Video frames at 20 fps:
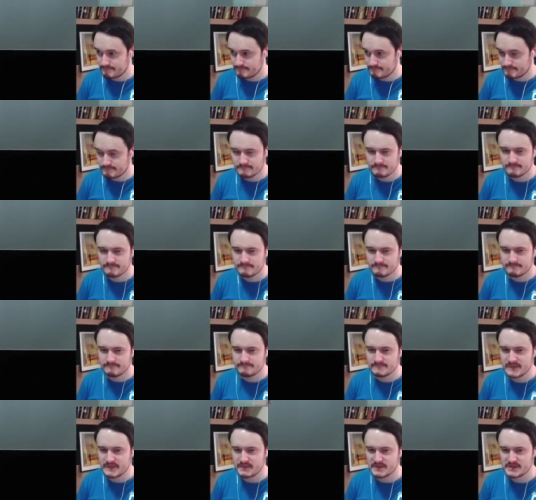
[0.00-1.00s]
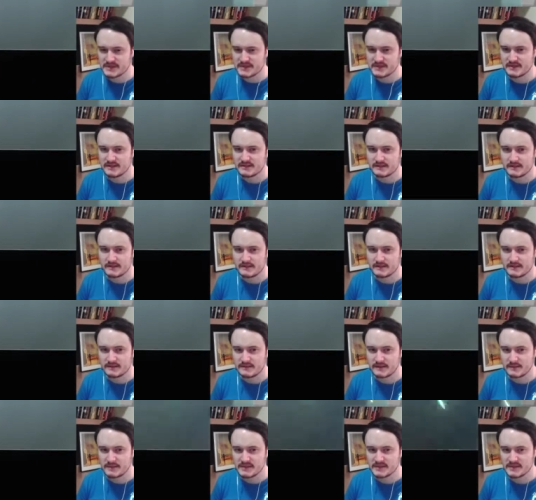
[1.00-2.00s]
Let me see.
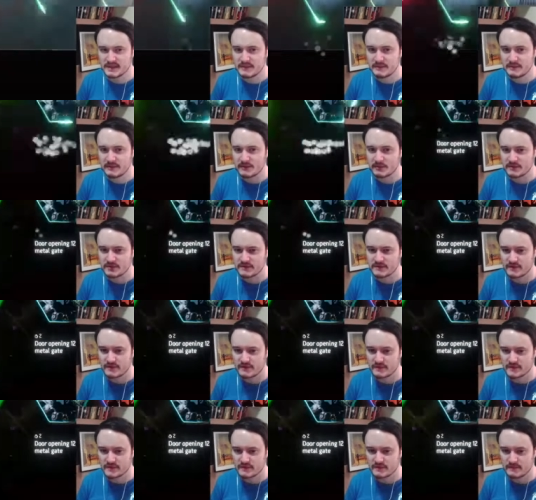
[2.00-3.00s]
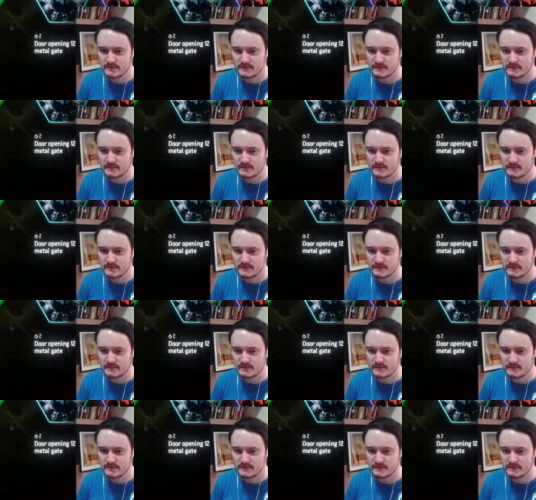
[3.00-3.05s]
Let me see how it looks first.